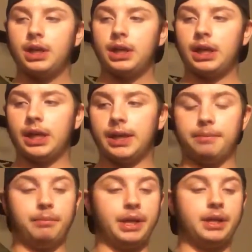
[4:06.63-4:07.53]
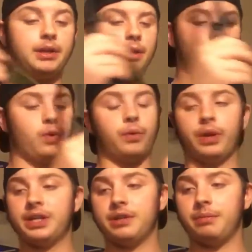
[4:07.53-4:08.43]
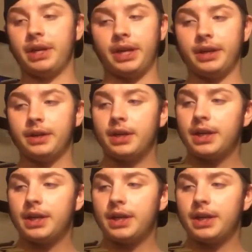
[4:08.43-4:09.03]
Number one reason being,